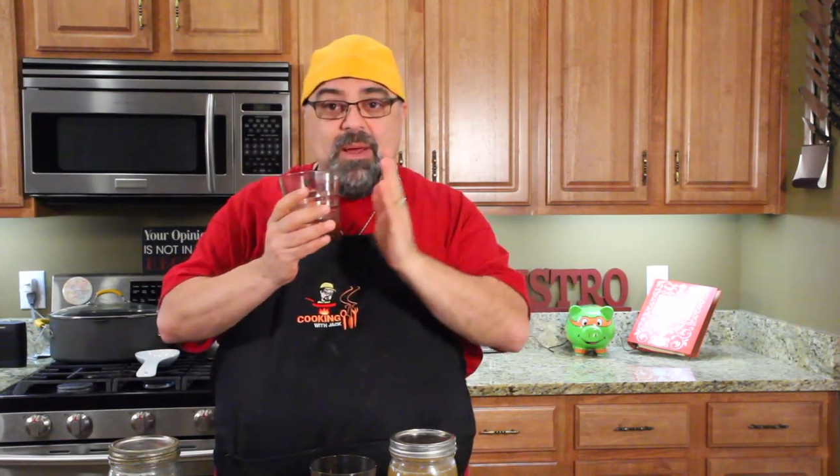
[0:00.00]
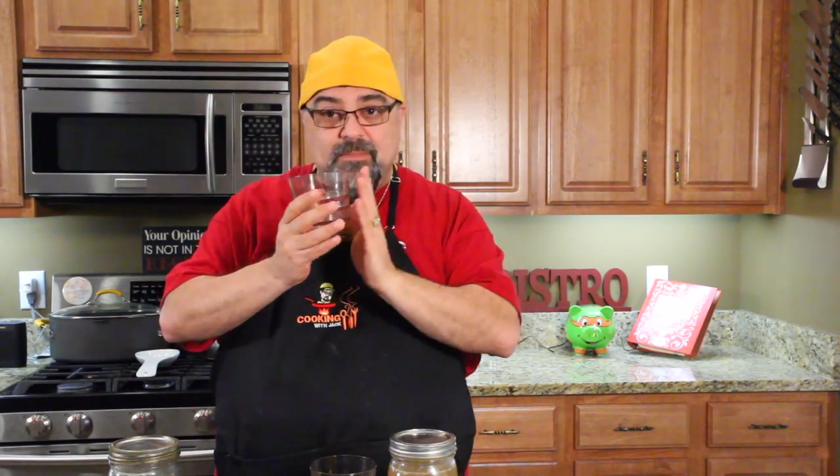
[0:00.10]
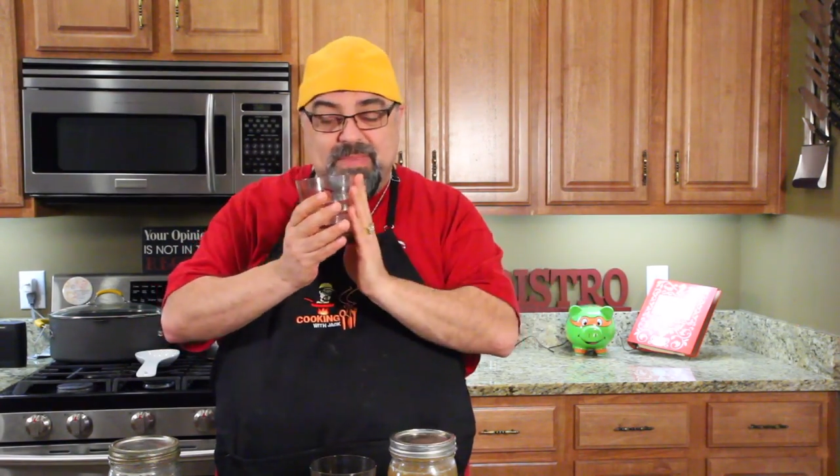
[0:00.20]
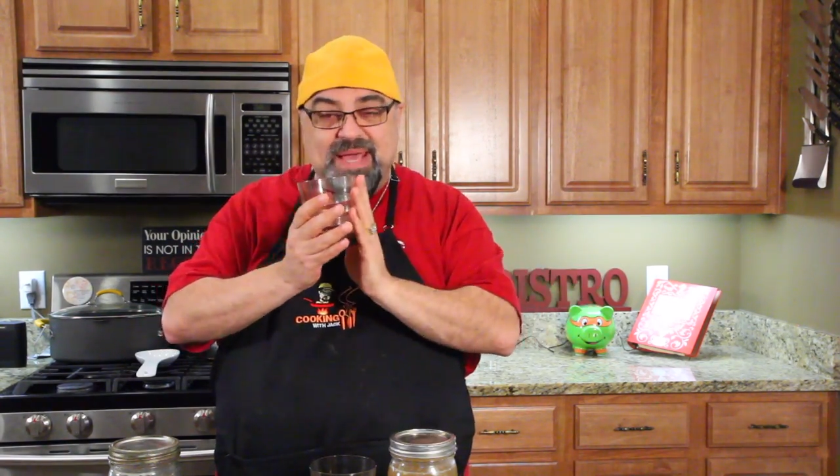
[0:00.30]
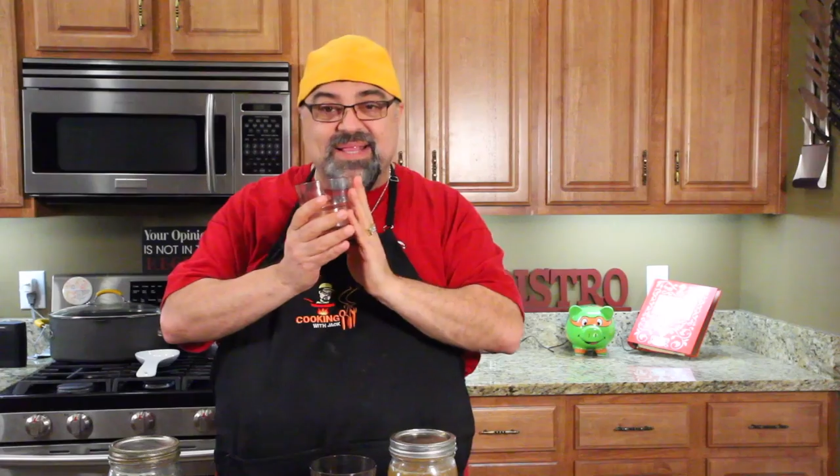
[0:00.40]

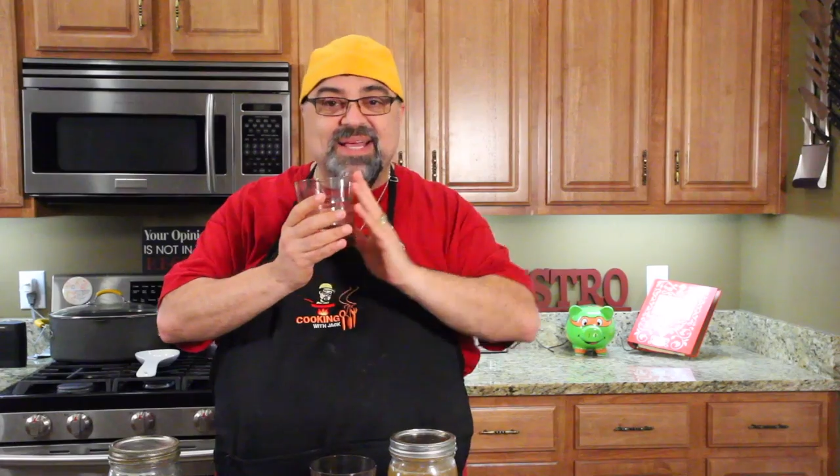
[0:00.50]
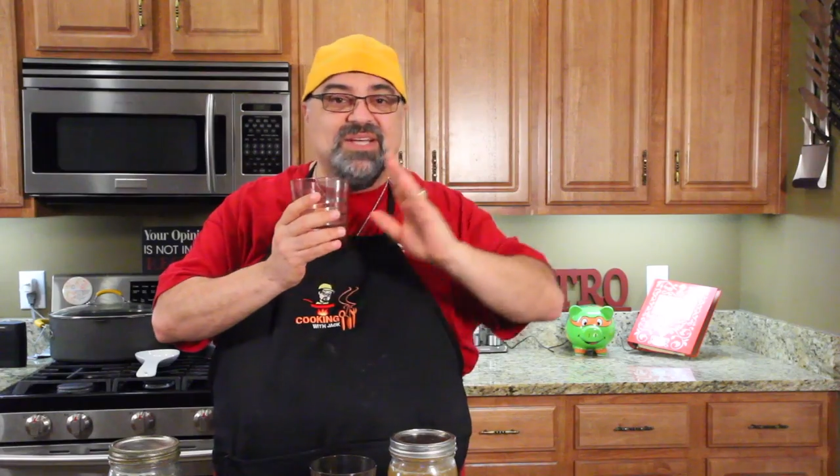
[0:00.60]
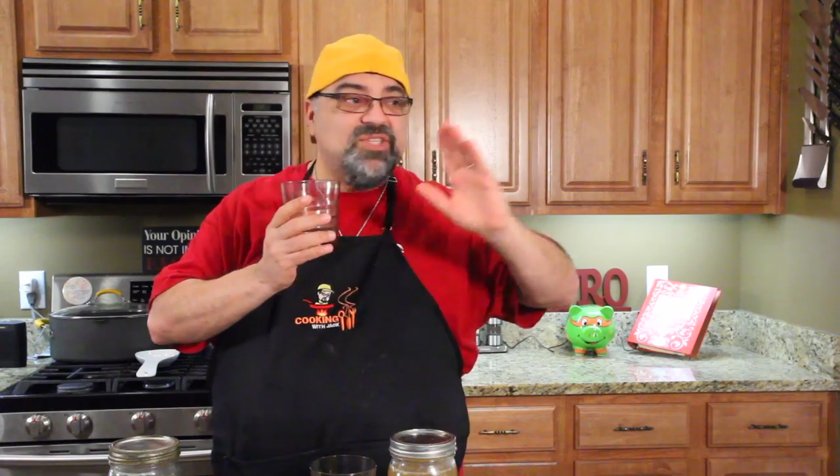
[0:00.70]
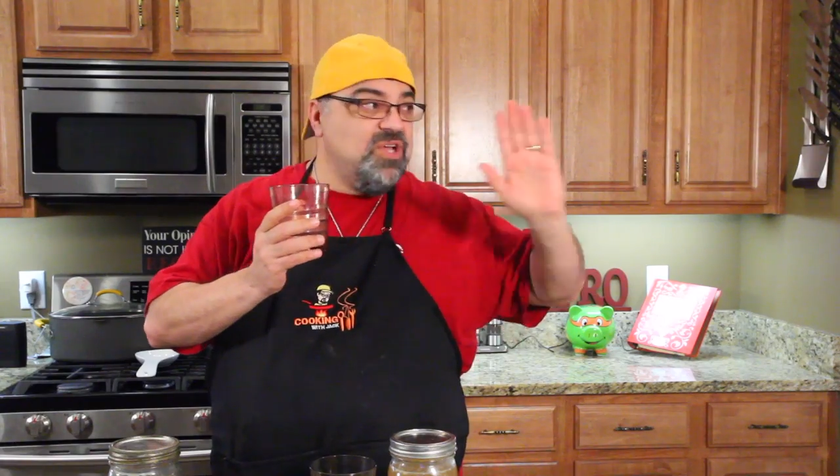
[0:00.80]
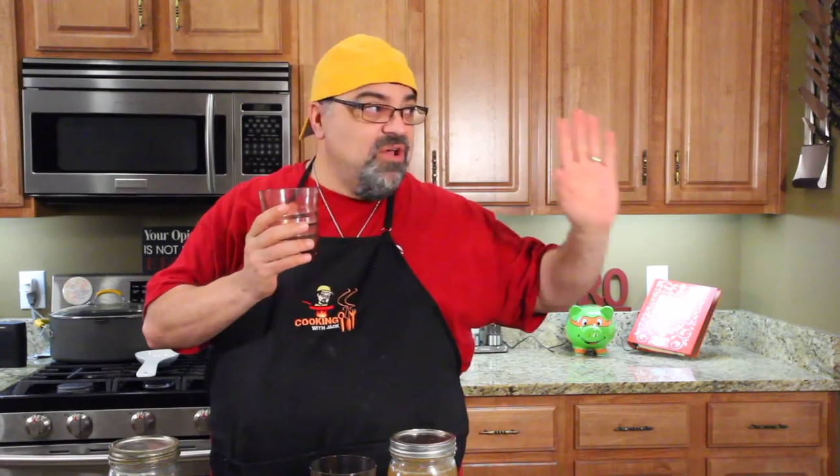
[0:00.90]
Make
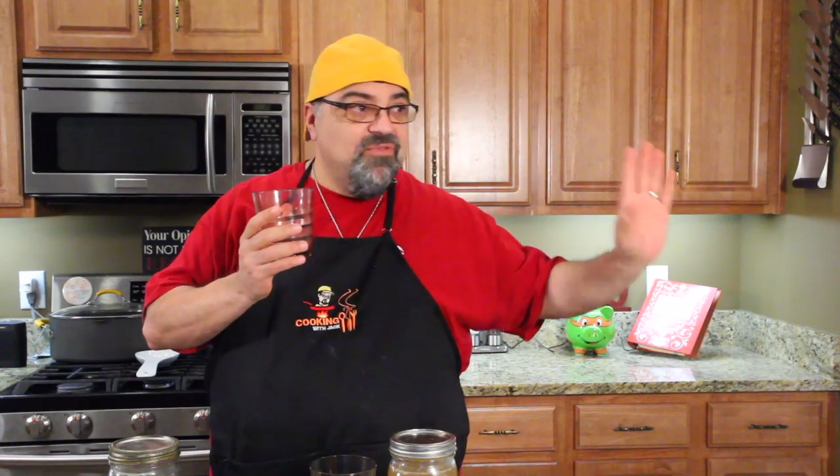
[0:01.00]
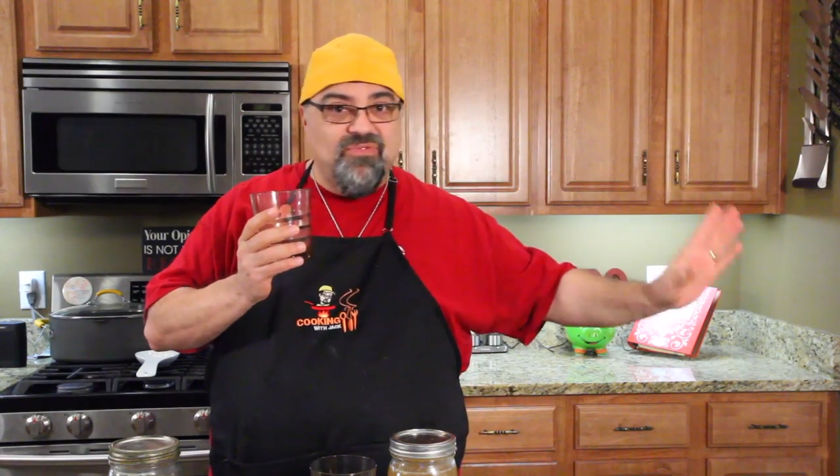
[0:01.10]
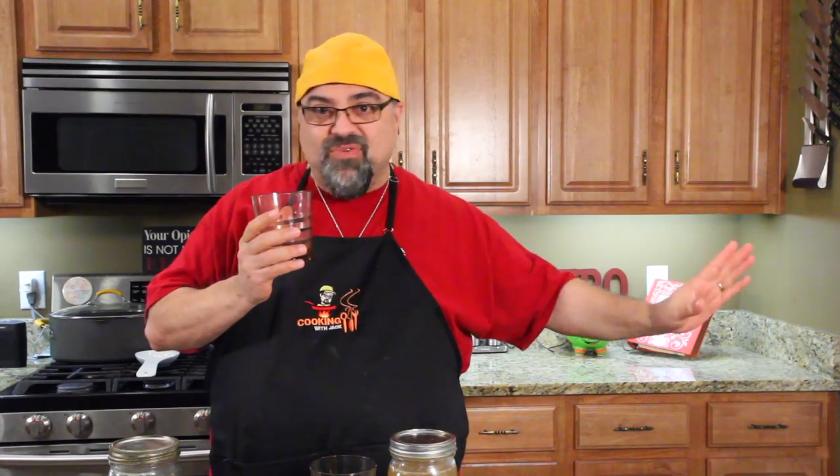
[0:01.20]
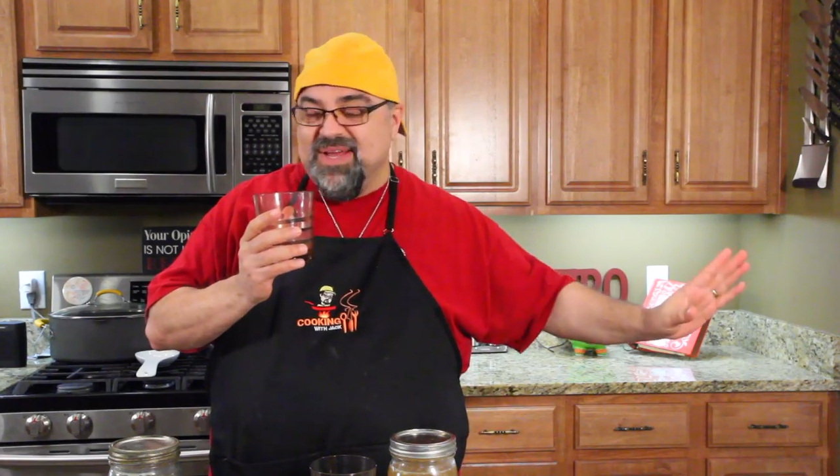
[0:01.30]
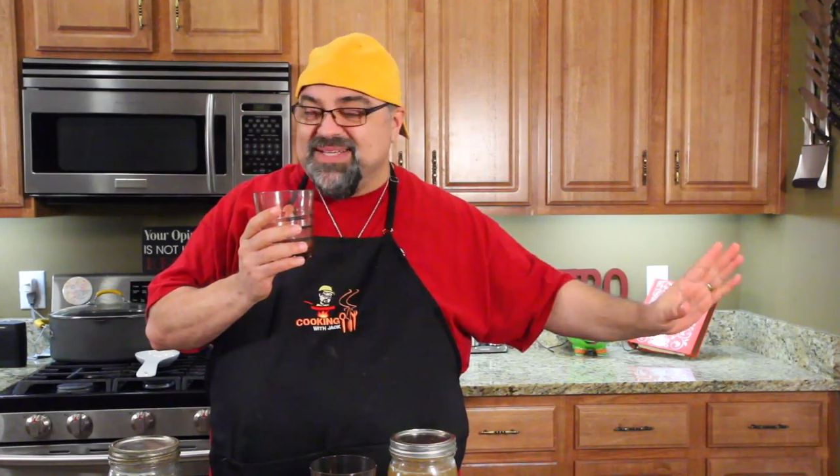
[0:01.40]
this,
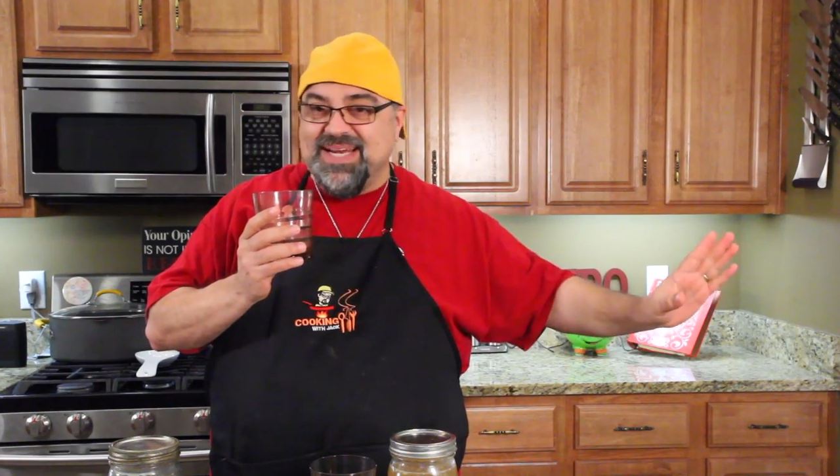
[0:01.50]
freeze